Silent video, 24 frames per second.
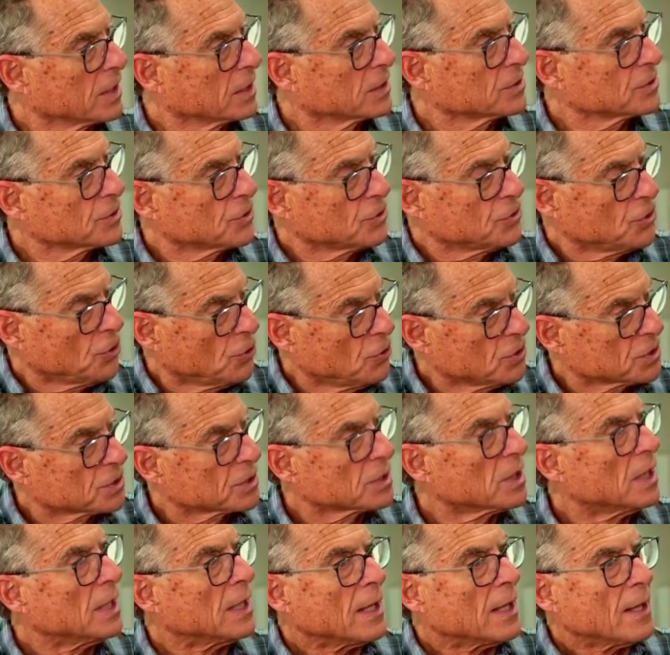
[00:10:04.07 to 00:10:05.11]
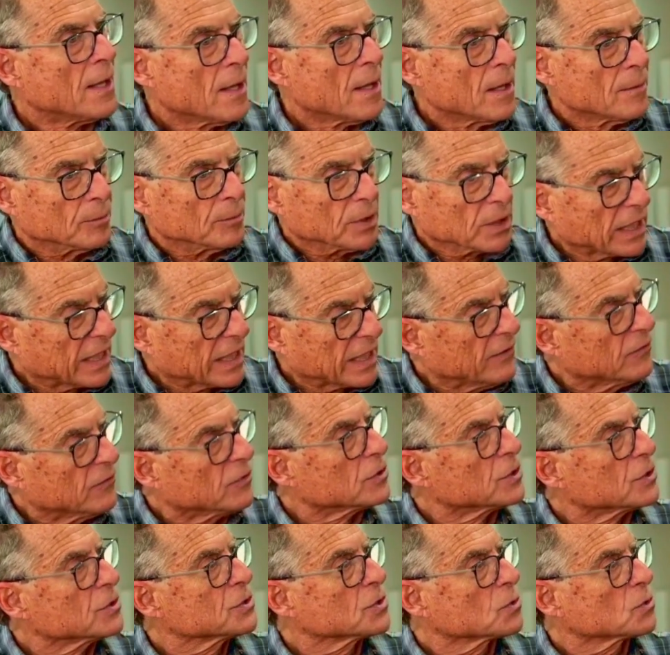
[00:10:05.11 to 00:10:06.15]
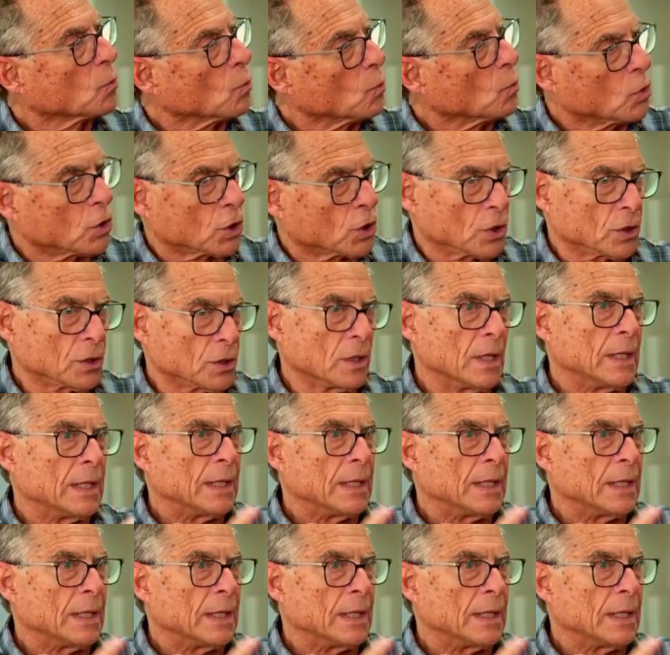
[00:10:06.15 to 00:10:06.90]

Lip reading: Because the Jewish believers were